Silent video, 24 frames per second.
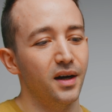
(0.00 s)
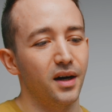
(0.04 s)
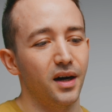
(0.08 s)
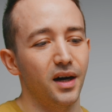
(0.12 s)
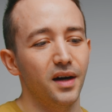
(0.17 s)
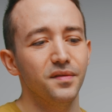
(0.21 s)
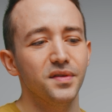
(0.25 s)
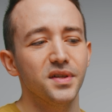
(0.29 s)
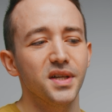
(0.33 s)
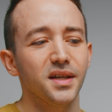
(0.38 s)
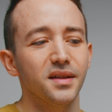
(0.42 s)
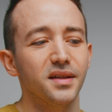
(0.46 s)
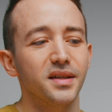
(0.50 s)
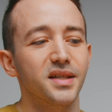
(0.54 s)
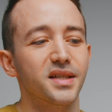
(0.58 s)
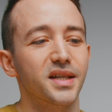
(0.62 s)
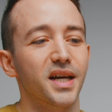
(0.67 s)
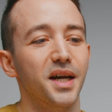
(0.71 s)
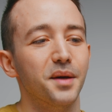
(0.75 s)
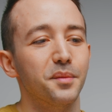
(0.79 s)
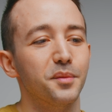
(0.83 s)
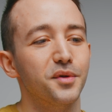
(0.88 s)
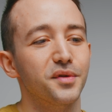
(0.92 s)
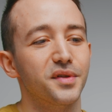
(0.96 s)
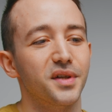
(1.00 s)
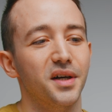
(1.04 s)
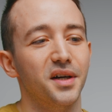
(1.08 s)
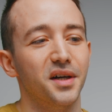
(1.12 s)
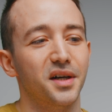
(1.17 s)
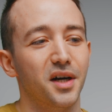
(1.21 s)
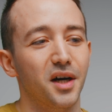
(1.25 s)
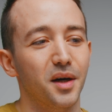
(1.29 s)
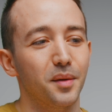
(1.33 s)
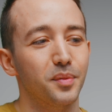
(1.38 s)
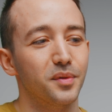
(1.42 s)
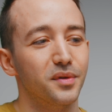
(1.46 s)
I've seen these cables a
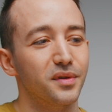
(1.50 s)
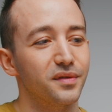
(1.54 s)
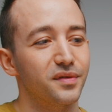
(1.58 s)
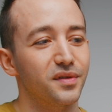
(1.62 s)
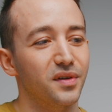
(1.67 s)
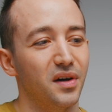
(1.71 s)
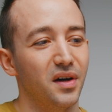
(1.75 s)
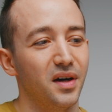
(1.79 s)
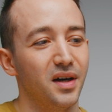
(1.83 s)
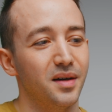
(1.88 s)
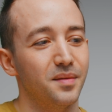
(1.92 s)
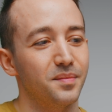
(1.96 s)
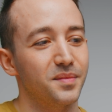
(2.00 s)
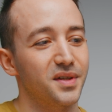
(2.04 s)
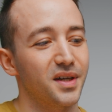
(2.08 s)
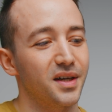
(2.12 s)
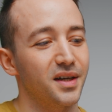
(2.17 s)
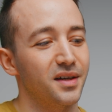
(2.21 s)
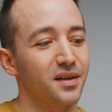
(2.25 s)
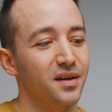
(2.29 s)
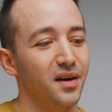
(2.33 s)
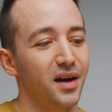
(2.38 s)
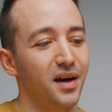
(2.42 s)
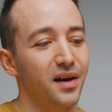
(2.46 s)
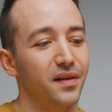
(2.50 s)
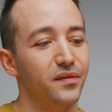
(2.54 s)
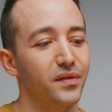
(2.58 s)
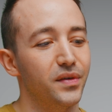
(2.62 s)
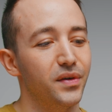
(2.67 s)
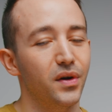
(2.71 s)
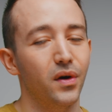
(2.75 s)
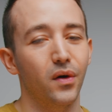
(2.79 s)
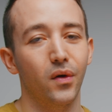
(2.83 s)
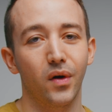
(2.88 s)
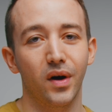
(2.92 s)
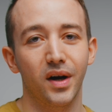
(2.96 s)
couple of times and I have
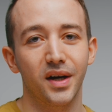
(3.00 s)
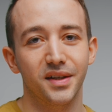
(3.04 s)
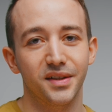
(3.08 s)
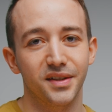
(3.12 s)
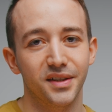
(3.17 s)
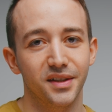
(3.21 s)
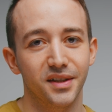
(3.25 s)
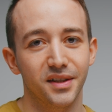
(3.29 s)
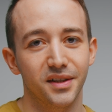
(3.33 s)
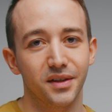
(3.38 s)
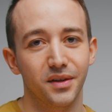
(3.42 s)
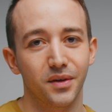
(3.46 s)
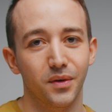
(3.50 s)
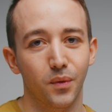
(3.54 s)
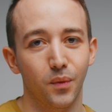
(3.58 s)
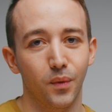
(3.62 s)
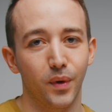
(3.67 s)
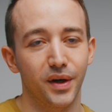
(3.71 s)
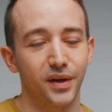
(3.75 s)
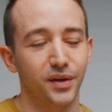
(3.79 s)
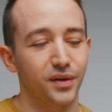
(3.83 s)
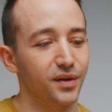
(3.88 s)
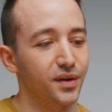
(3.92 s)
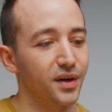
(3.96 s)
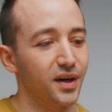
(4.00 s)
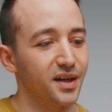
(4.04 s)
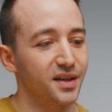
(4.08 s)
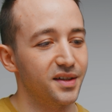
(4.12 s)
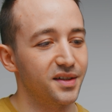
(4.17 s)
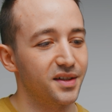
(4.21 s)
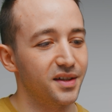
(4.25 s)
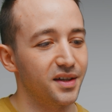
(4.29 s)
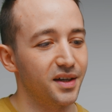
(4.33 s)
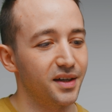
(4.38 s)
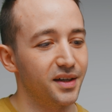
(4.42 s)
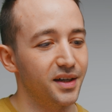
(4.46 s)
no idea where you
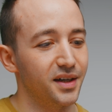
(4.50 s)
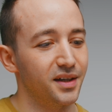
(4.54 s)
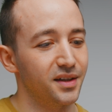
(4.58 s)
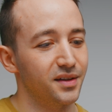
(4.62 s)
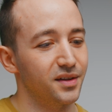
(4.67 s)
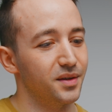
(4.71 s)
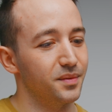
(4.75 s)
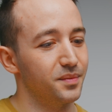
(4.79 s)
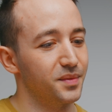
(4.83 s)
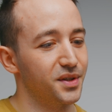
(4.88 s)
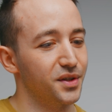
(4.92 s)
guys are getting them.